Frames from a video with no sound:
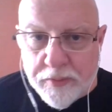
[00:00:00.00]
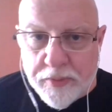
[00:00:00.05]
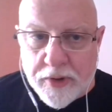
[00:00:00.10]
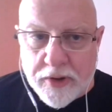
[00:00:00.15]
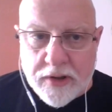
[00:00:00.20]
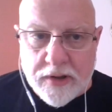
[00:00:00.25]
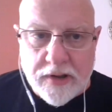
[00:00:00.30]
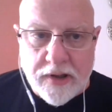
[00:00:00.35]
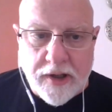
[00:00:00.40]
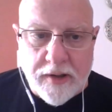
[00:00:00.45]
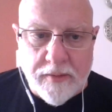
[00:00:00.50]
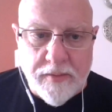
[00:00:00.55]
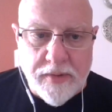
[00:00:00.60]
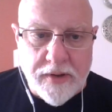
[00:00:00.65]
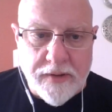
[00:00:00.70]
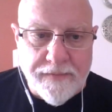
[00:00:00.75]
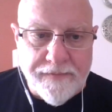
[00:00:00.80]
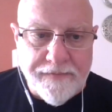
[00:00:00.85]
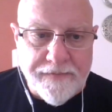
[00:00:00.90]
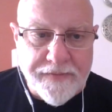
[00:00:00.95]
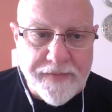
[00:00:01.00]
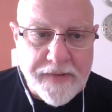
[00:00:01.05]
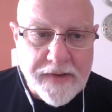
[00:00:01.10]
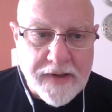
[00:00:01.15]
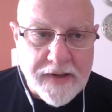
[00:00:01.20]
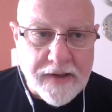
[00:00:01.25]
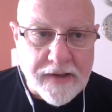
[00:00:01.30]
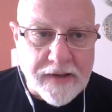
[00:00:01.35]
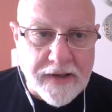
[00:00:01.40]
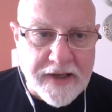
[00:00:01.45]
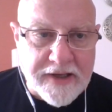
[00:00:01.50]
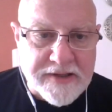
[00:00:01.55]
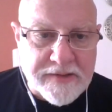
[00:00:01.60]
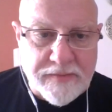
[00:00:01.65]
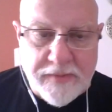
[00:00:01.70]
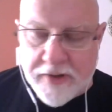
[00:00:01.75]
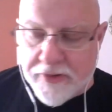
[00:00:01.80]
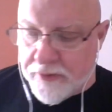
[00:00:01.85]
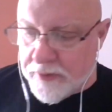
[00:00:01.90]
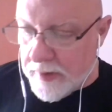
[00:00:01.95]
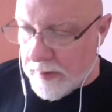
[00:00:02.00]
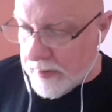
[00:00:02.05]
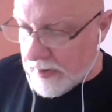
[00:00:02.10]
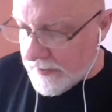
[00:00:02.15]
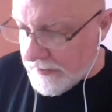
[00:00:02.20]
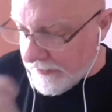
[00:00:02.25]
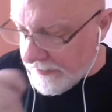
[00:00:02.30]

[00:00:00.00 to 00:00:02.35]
Book Club. Last month we read the